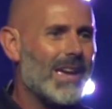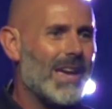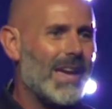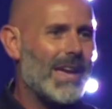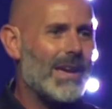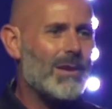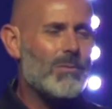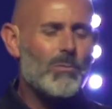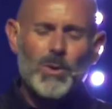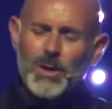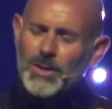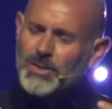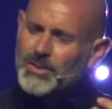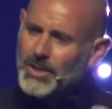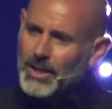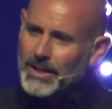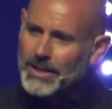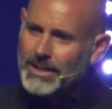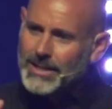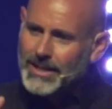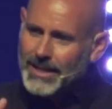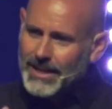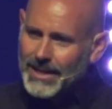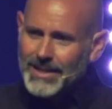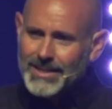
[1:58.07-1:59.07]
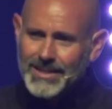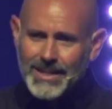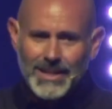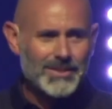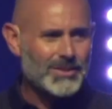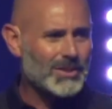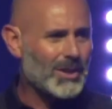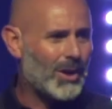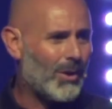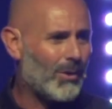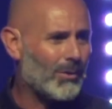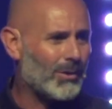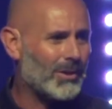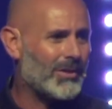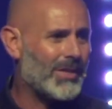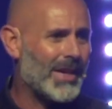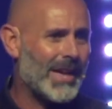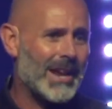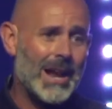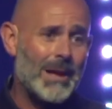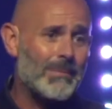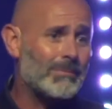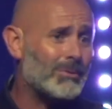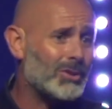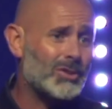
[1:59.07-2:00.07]
And once a kid gets a hold of that,
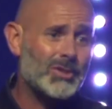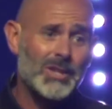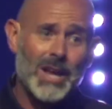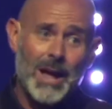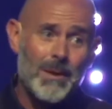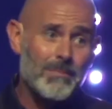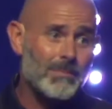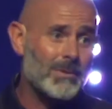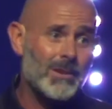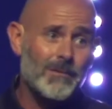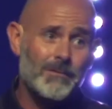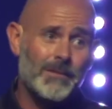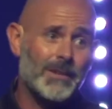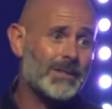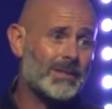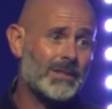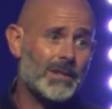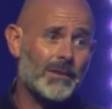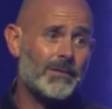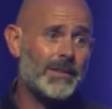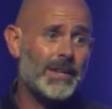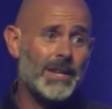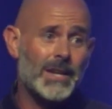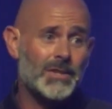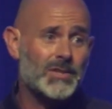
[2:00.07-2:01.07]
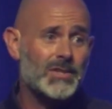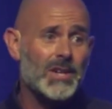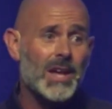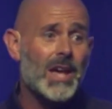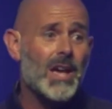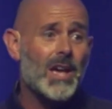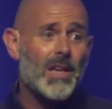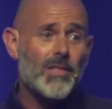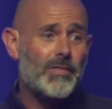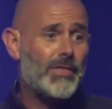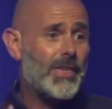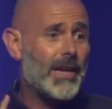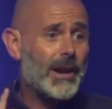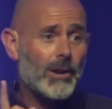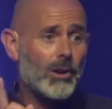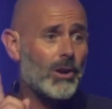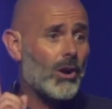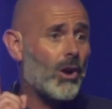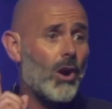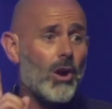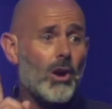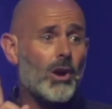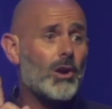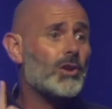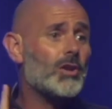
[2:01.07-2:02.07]
I'm just I'm convinced of this. There
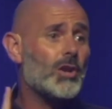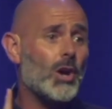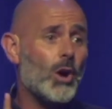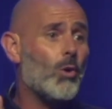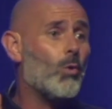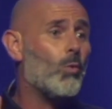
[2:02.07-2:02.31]
are no